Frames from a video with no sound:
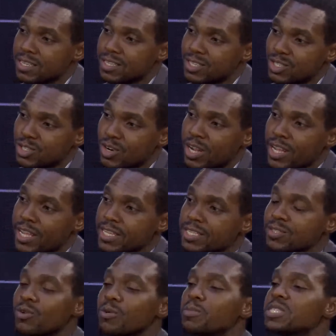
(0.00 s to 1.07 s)
dry it,
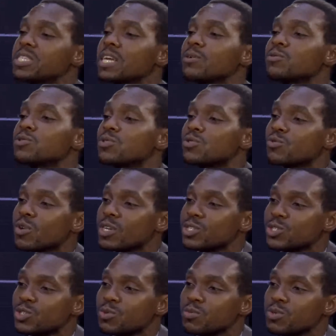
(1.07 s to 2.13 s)
or basically I go to the
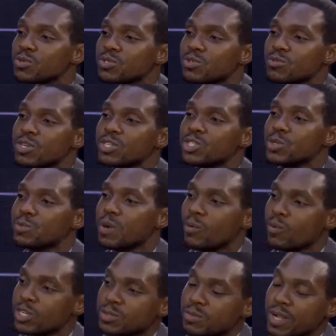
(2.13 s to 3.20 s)
restroom, use the restroom, I
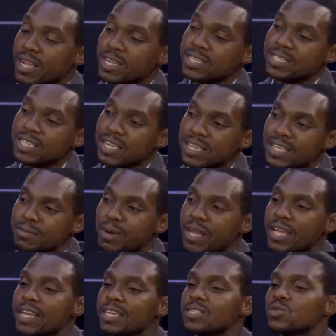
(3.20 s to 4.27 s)
wash my hands, clean my
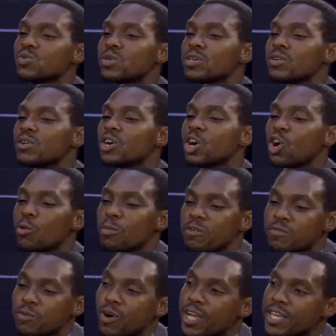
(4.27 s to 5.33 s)
hands well, or
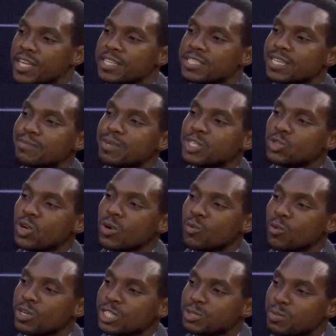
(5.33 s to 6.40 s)
before I eat, I make sure I
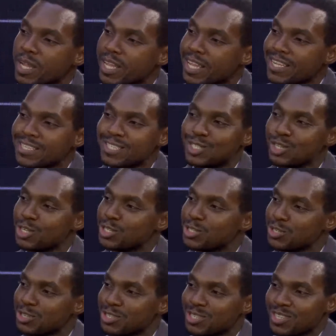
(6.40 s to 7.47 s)
wash my hands, not
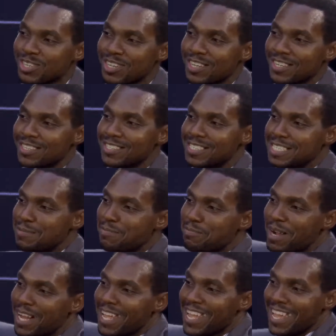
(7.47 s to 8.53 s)
just dip
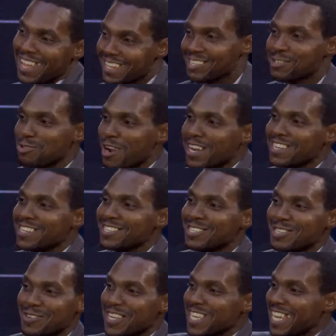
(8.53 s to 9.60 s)
my hands right
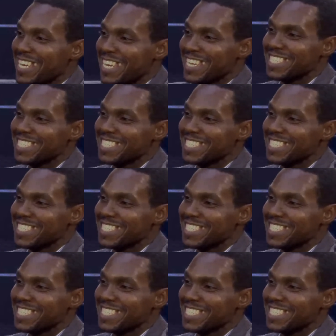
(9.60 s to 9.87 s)
into it and then